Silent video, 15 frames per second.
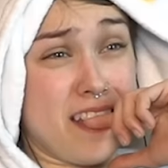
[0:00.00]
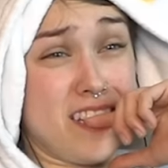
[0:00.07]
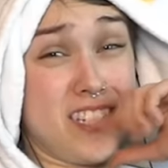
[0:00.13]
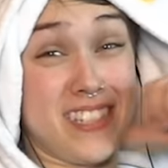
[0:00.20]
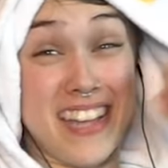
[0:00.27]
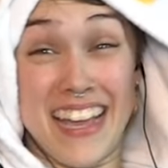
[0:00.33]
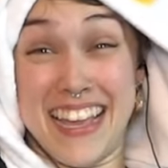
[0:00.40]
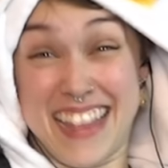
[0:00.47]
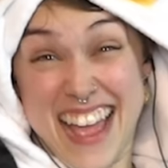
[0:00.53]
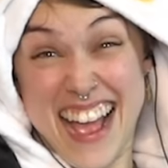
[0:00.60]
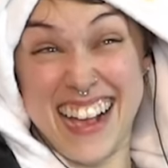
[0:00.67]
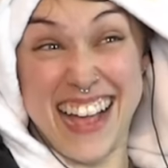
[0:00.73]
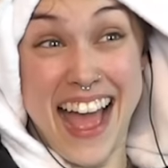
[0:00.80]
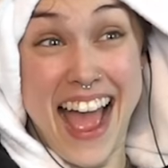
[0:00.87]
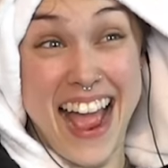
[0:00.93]
She's like,
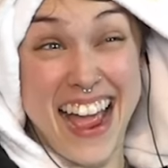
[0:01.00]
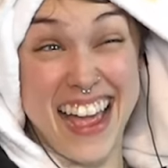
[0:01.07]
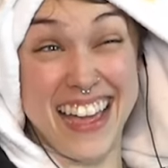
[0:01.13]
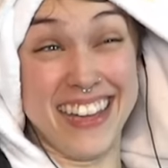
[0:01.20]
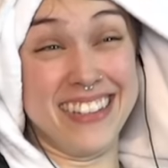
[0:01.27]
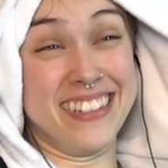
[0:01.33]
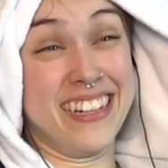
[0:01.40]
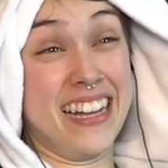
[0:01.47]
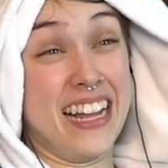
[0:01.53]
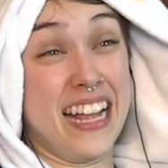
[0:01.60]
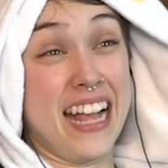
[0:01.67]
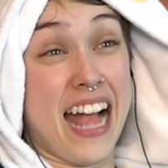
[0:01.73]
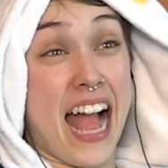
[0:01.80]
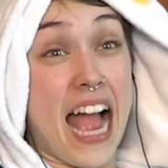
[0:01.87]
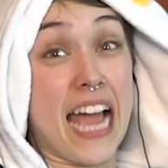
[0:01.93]
that guy?
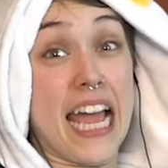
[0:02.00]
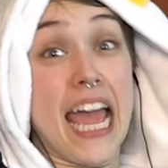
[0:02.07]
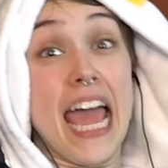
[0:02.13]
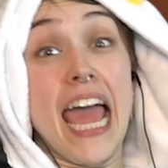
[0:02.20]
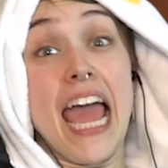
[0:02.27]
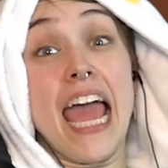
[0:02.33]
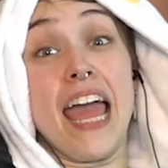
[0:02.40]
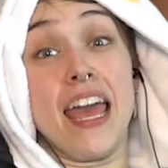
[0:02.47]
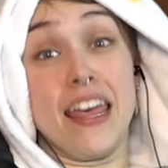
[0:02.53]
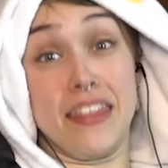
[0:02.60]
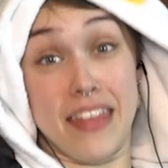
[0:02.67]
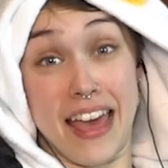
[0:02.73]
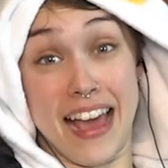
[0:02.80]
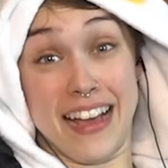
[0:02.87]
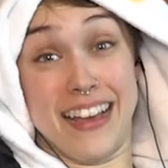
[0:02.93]
I hate
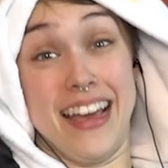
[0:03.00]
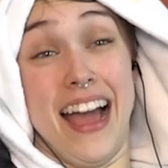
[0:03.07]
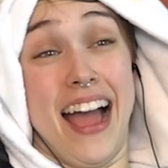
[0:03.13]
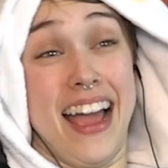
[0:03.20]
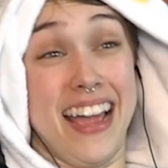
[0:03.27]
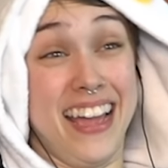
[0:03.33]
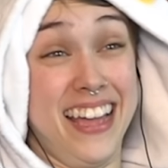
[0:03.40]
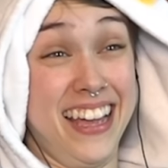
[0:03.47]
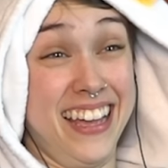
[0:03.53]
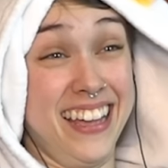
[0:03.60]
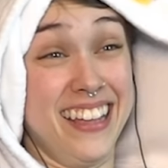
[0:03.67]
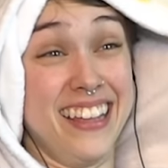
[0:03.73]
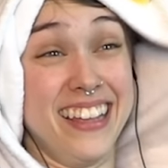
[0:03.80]
that guy.